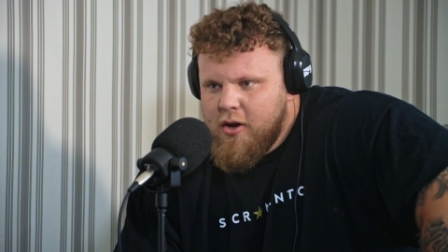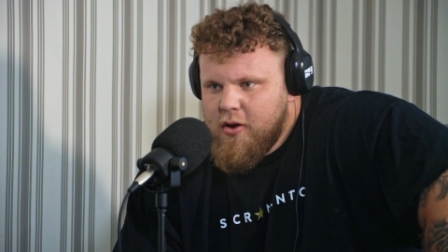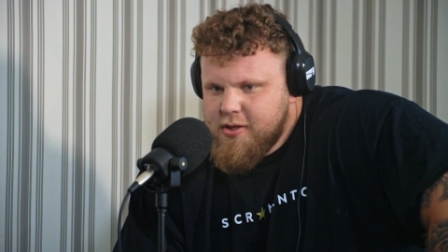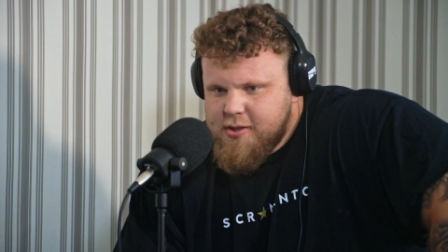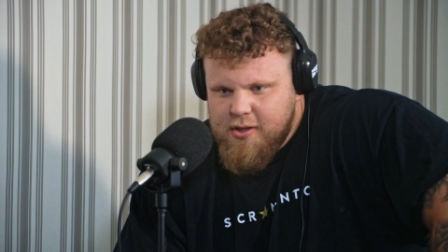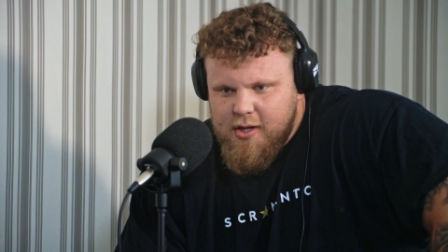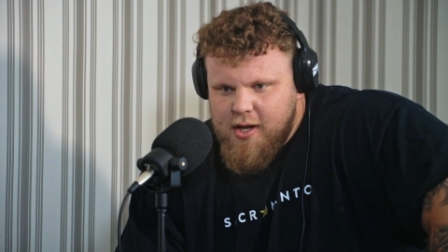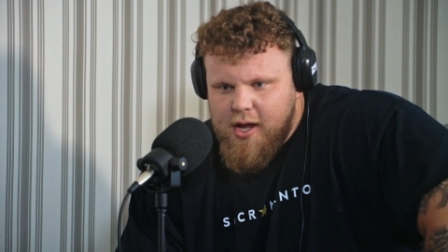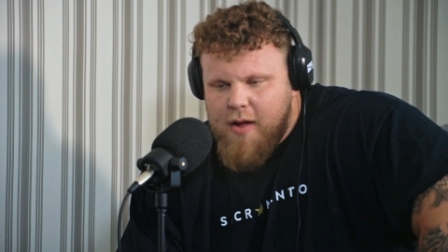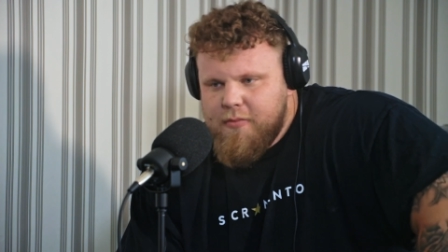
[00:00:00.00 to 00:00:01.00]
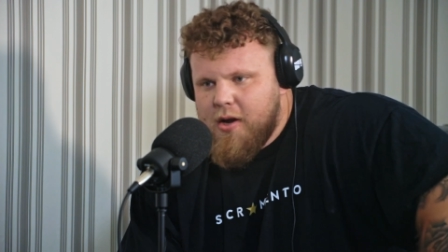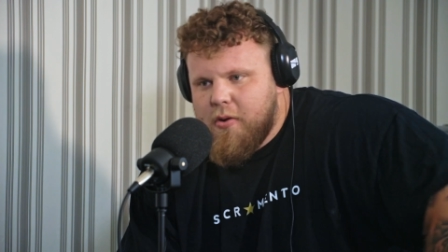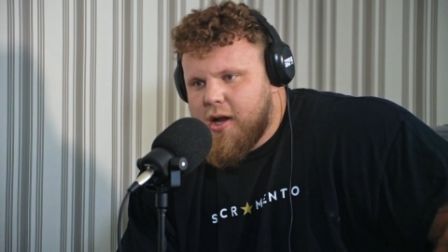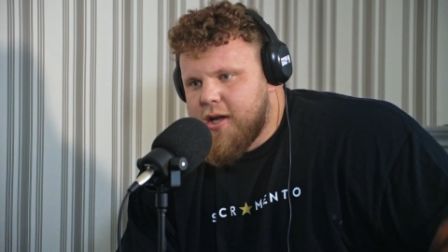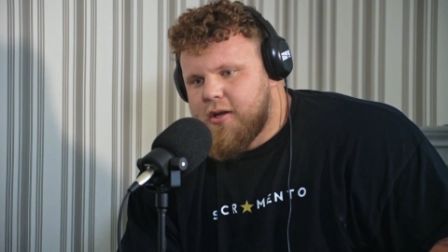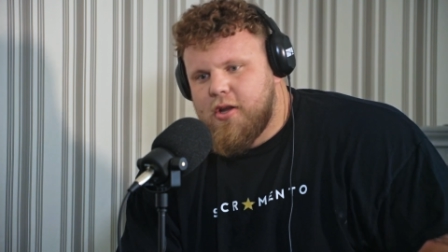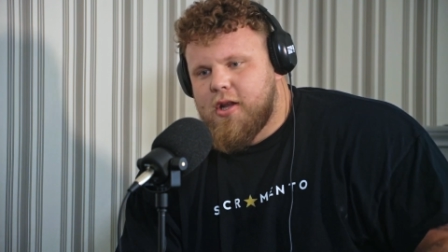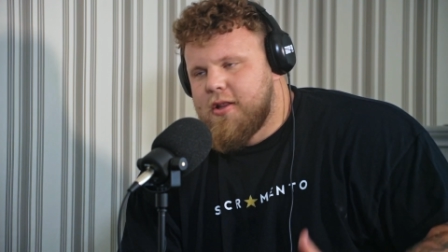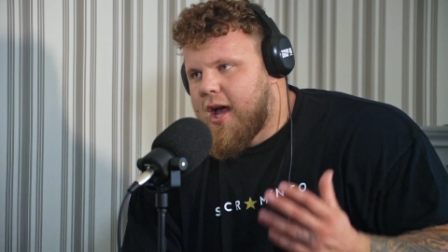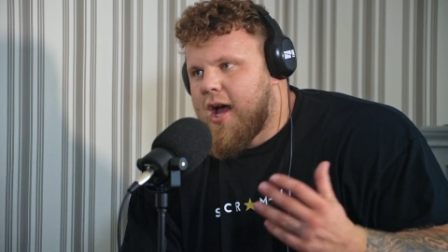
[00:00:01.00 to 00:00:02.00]
know, it's up there where like you
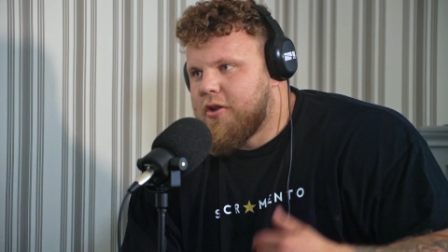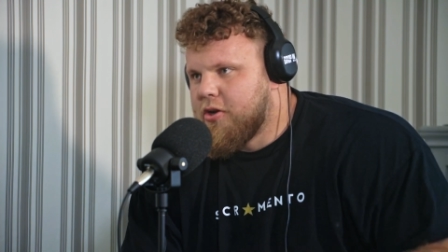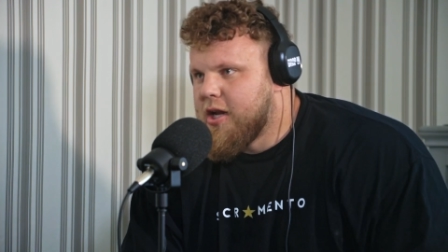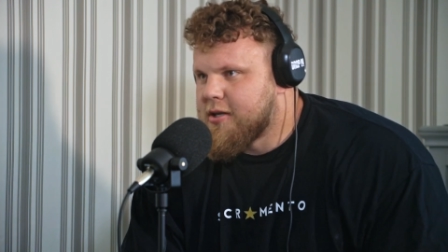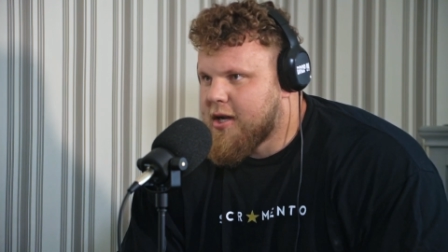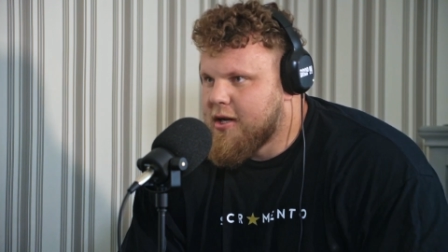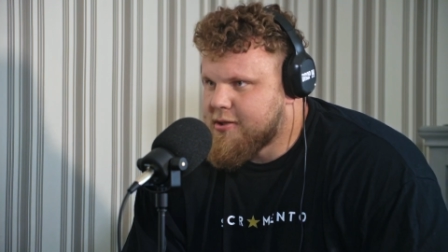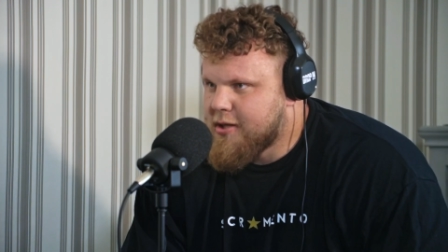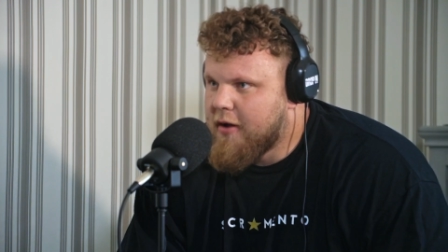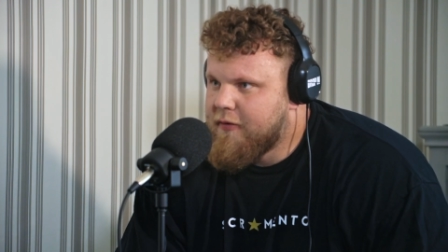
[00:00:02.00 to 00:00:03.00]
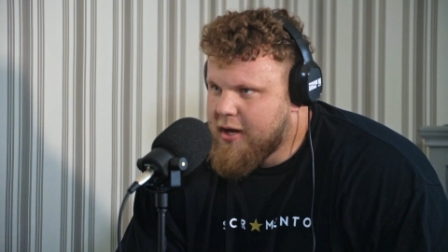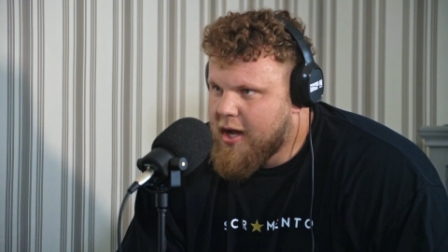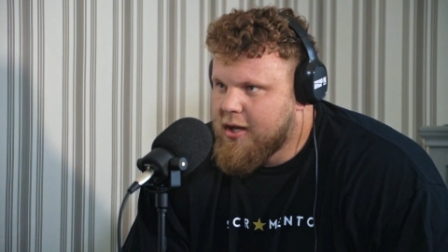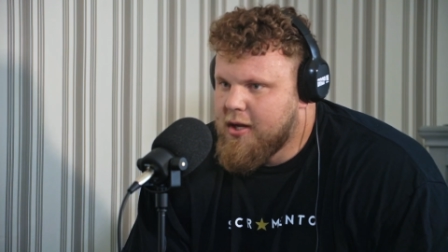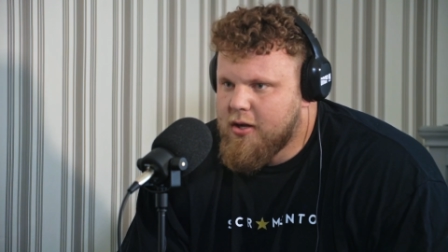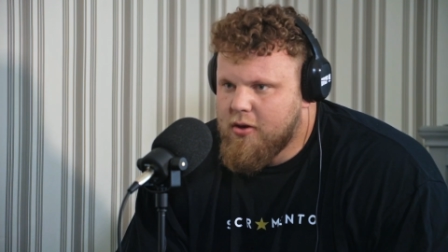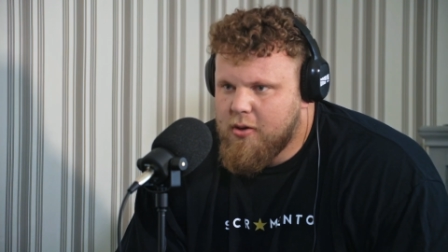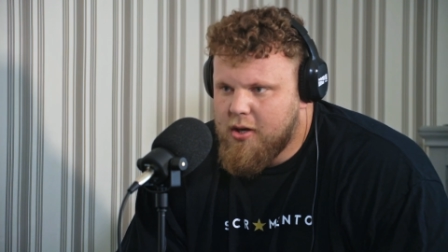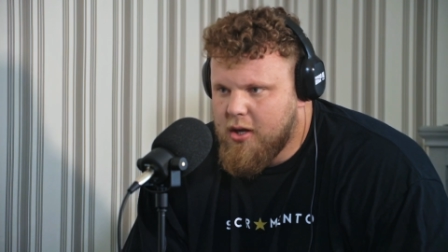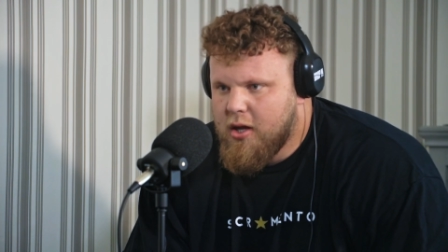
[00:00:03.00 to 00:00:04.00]
can die doing this kind of stuff in that heat, you
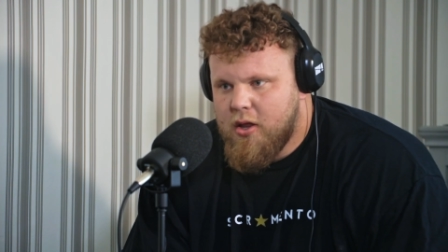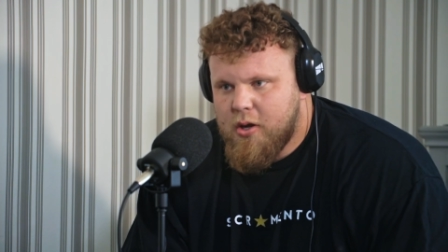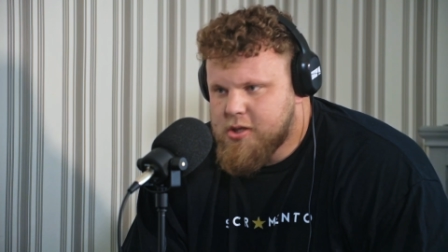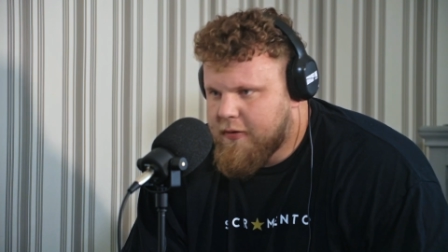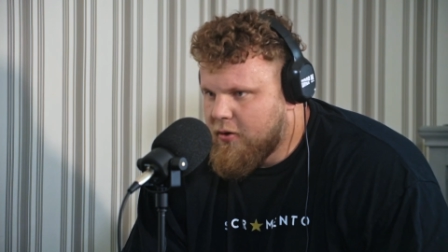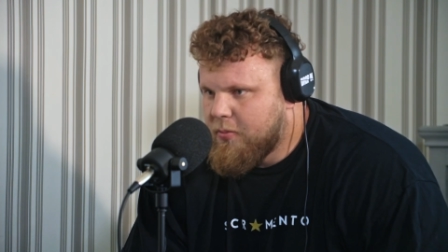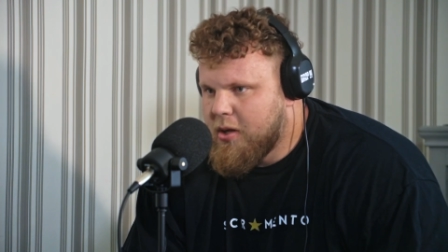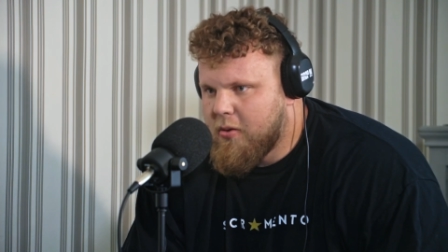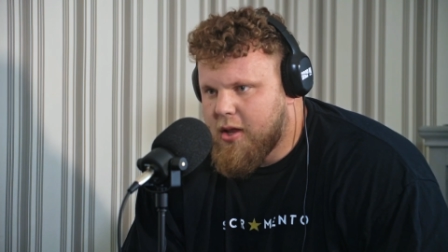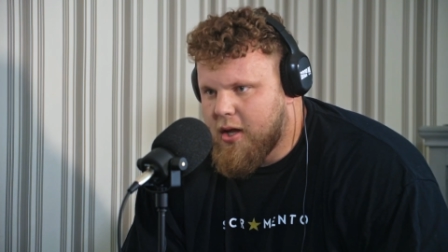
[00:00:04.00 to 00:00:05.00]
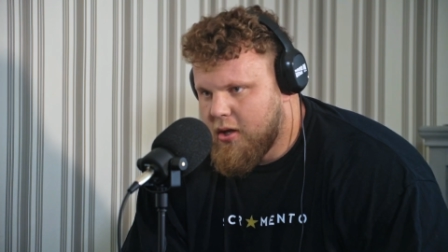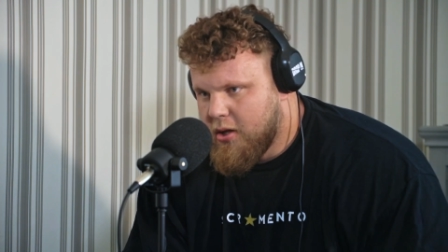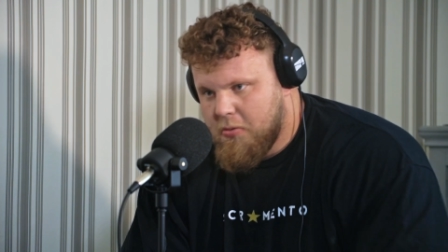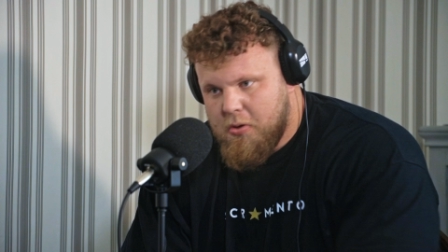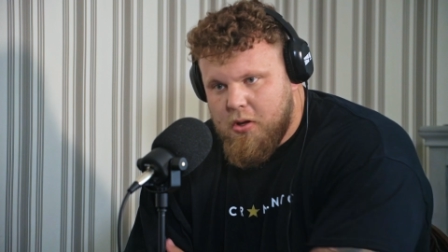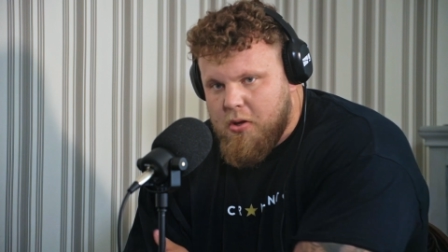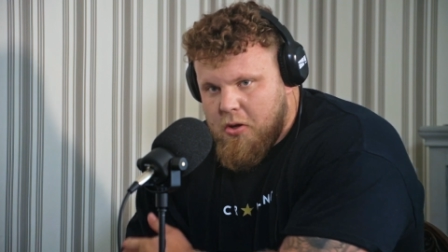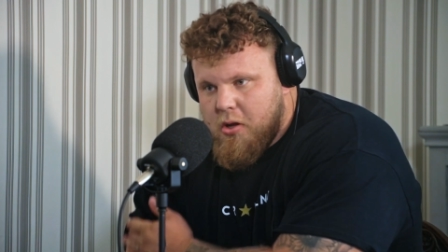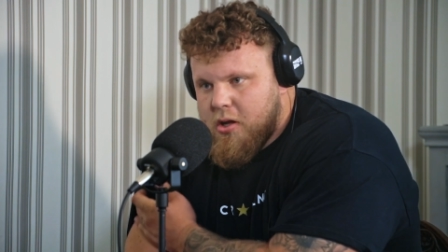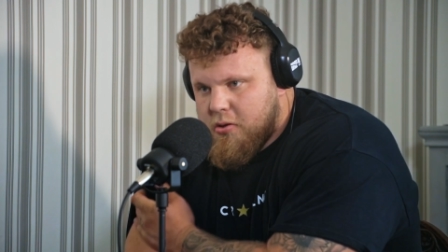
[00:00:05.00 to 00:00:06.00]
know. And there was a few people that
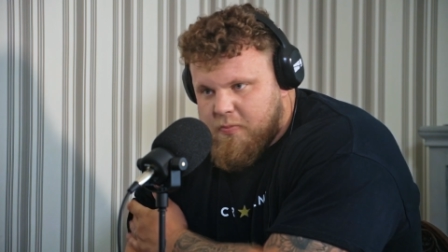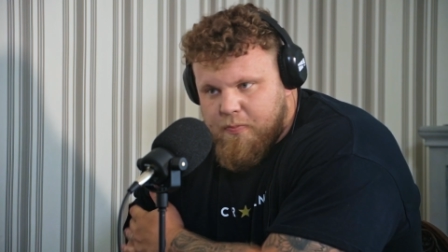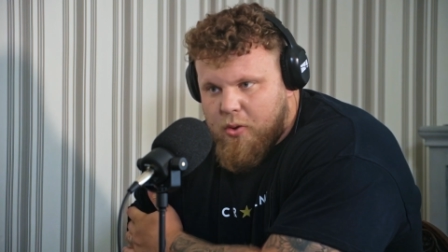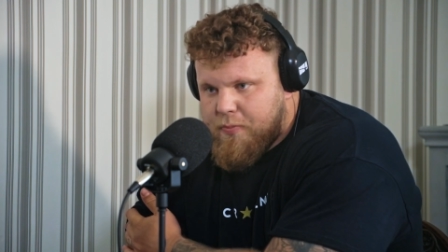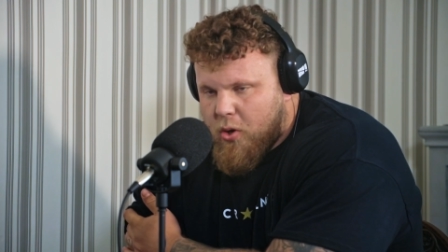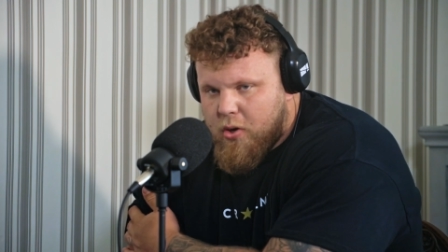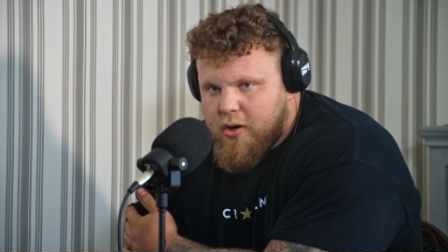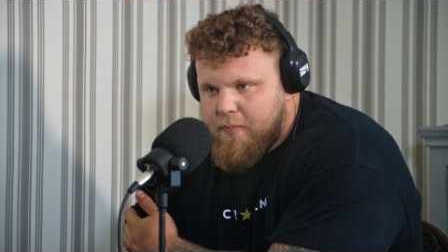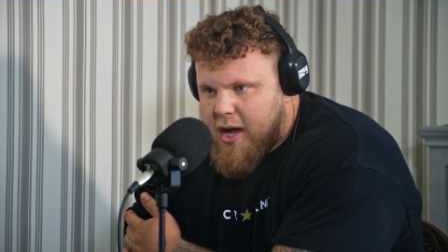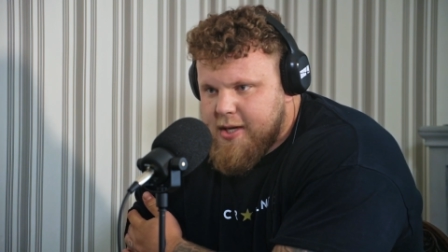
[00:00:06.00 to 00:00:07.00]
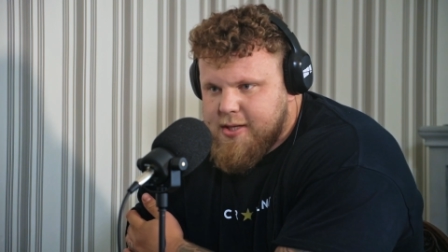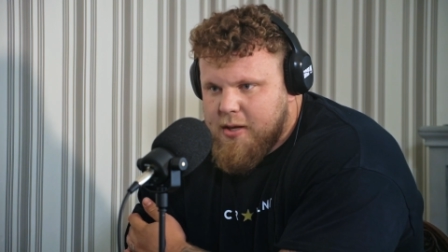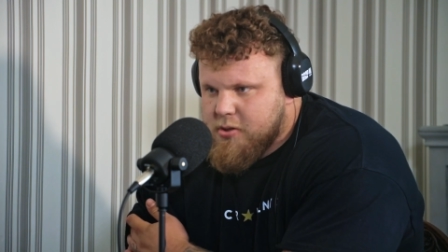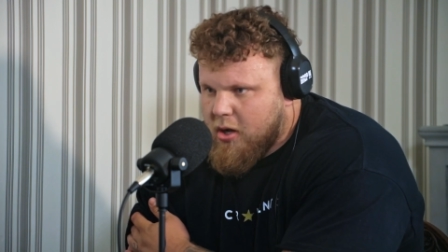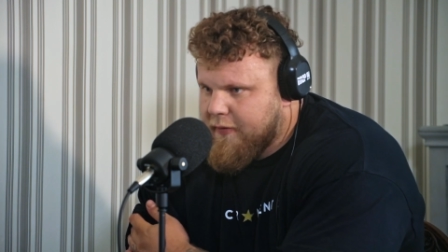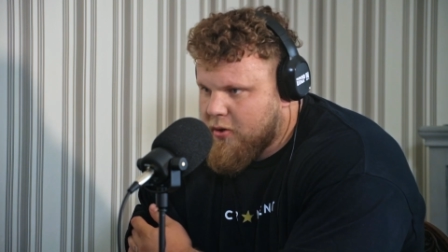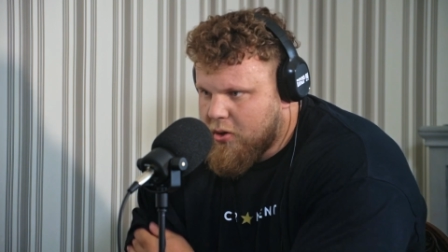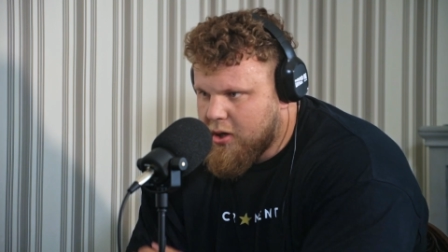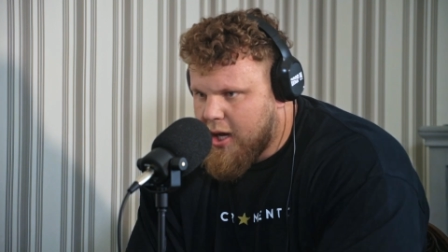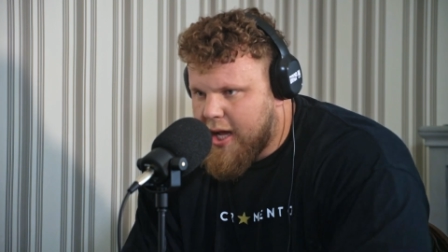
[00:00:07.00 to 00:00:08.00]
tore their biceps off,
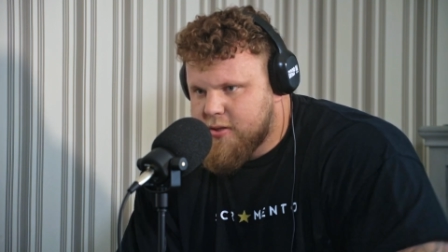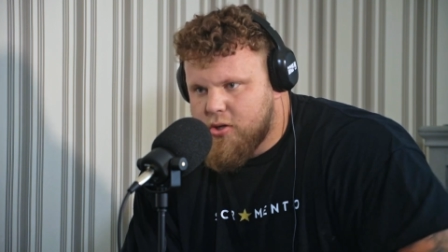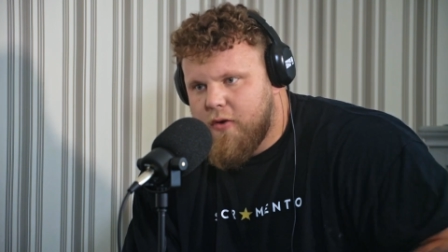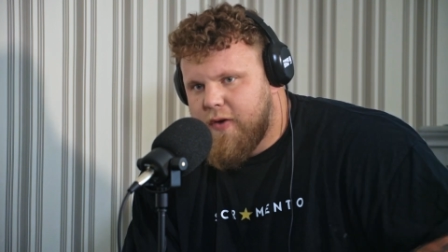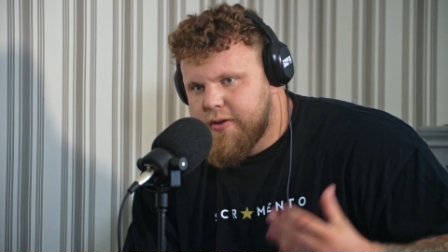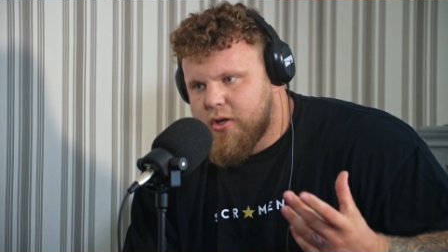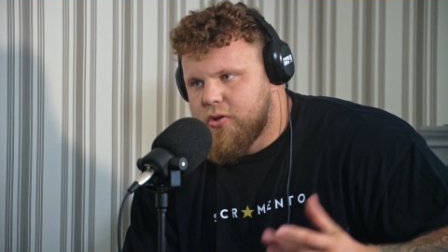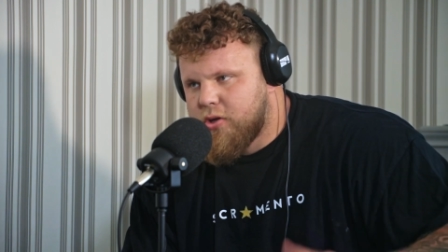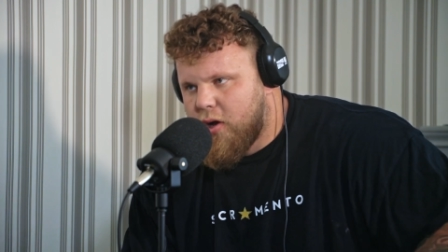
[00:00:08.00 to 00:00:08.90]
tore their lats off, had to go to